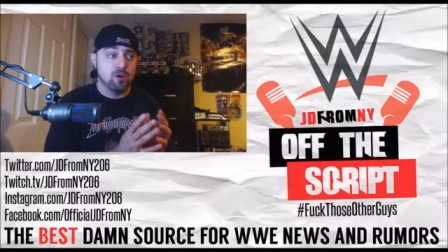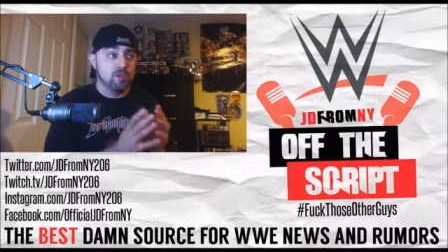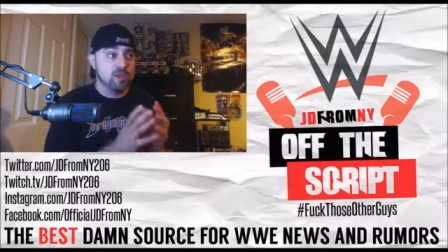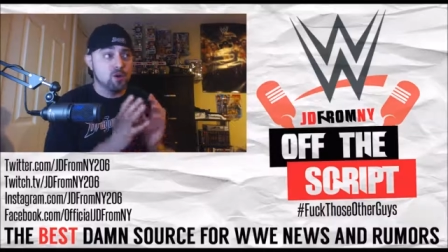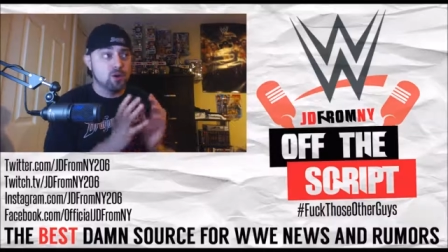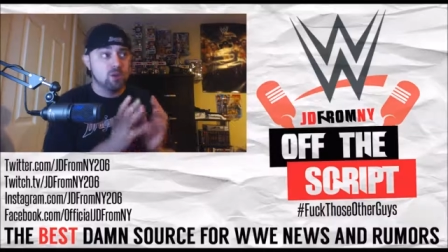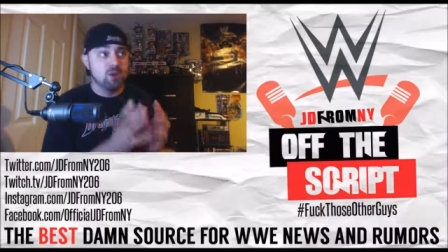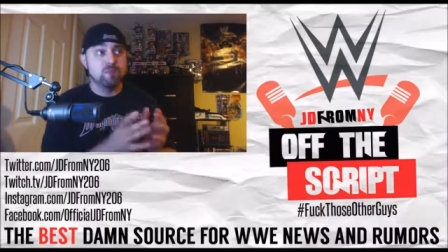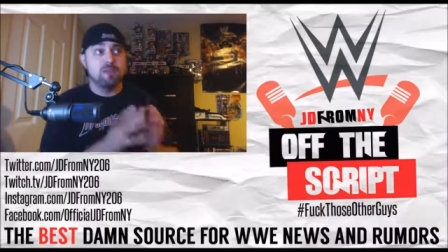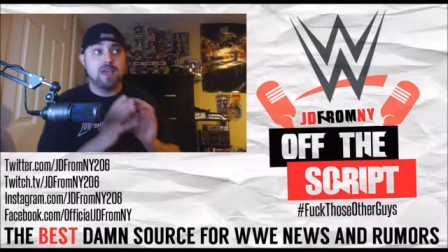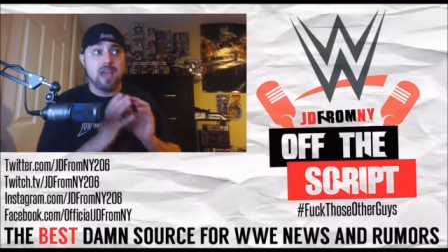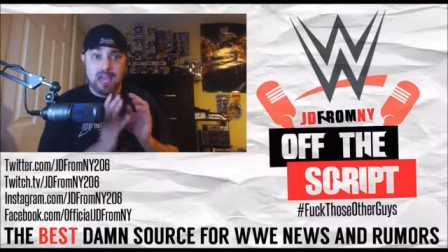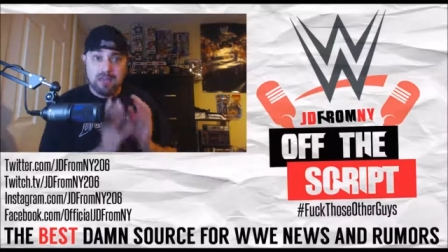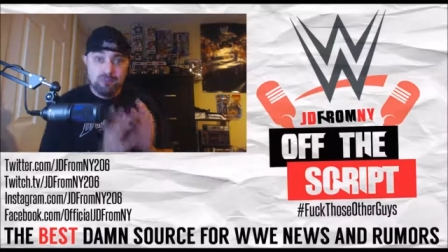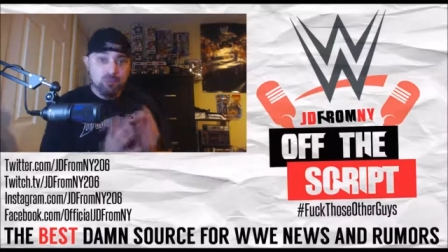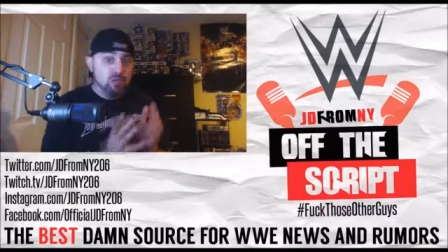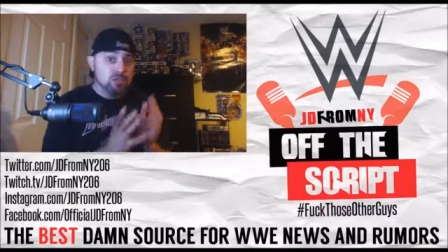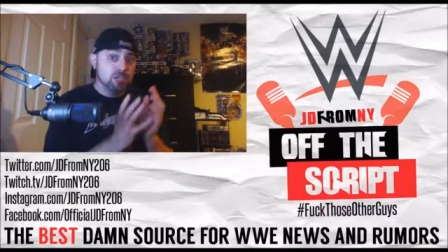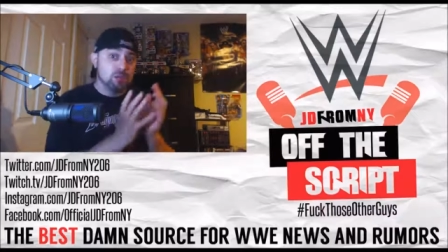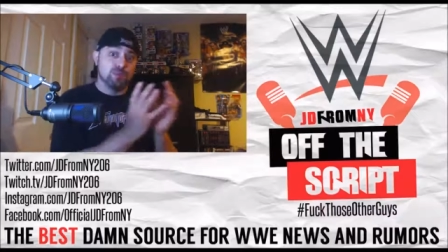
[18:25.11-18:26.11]
Are they going to be
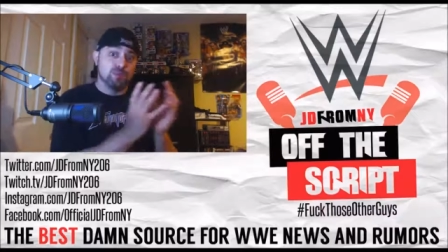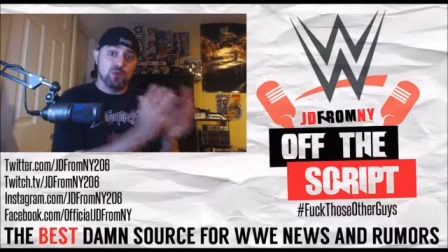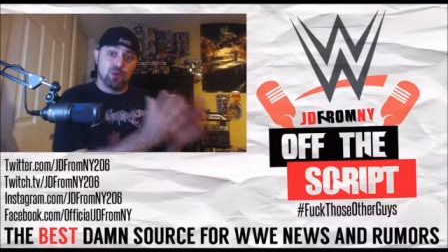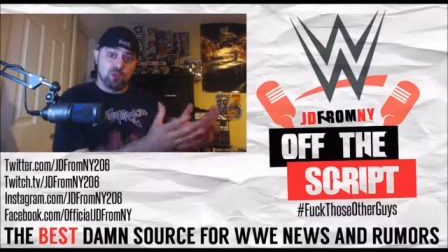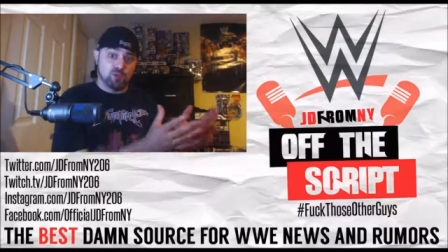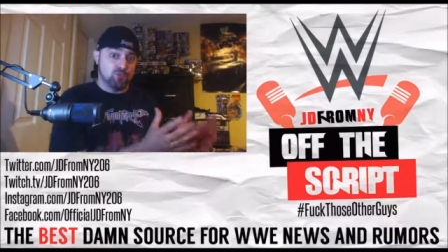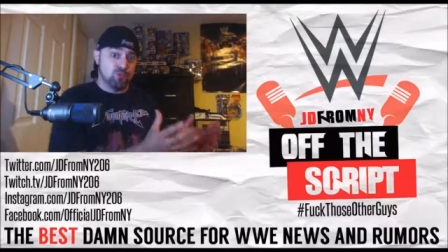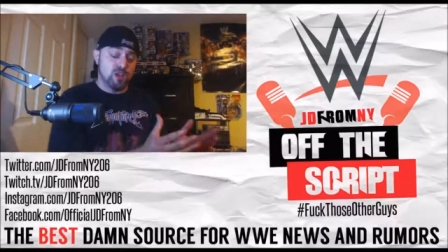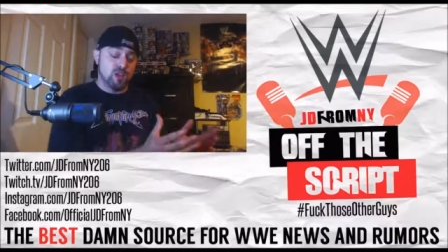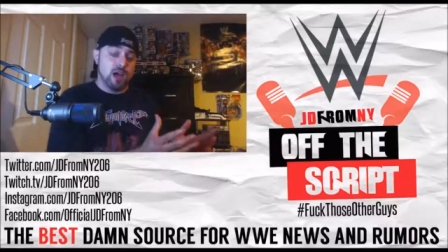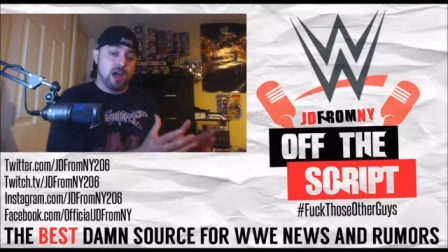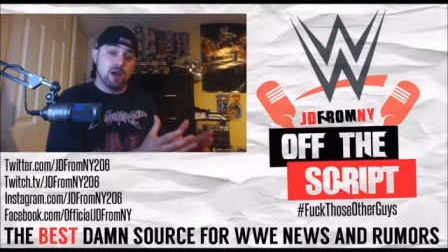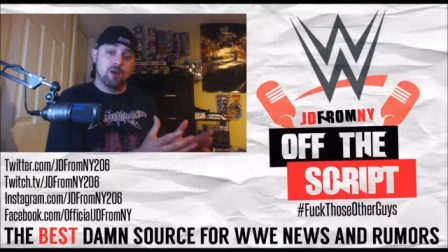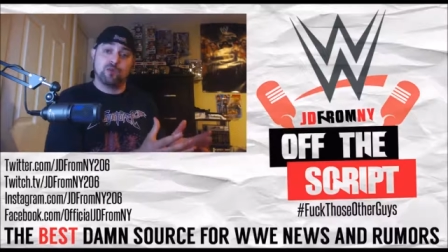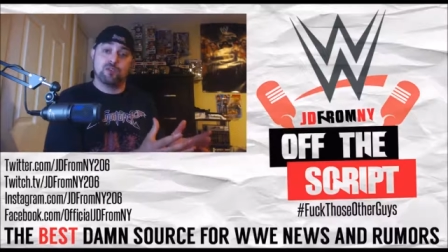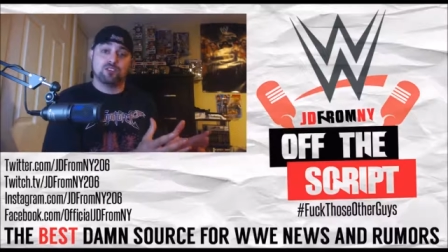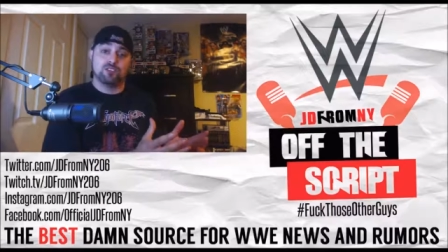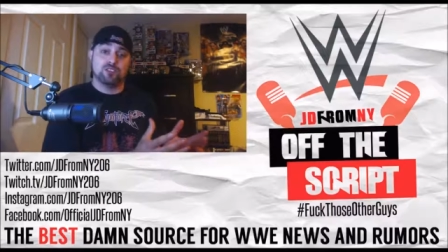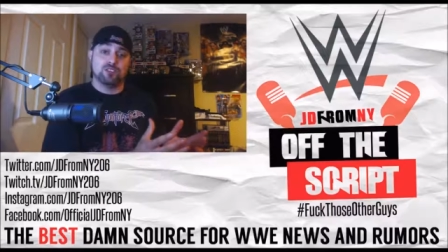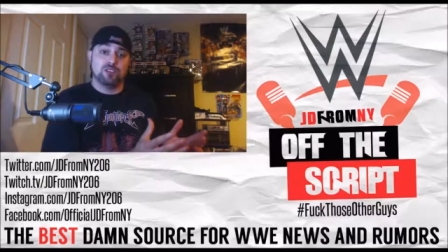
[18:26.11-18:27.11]
able to book three
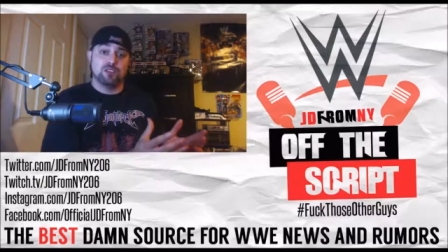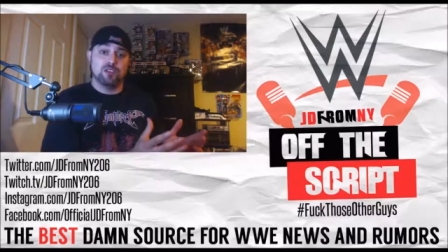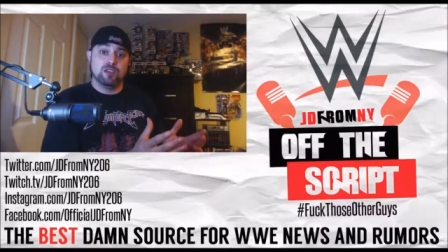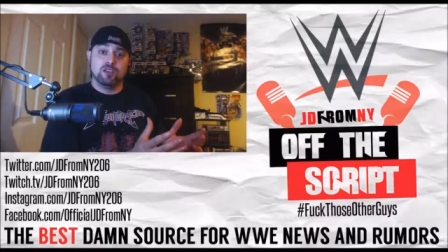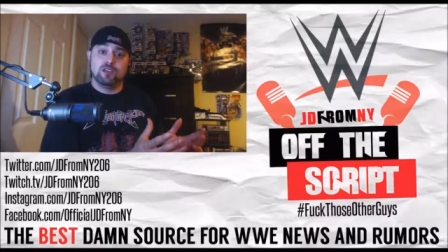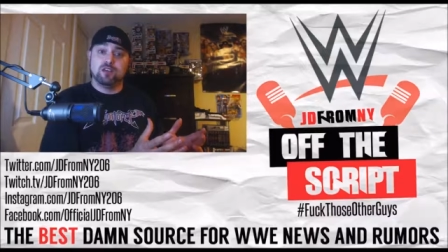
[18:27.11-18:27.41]
hours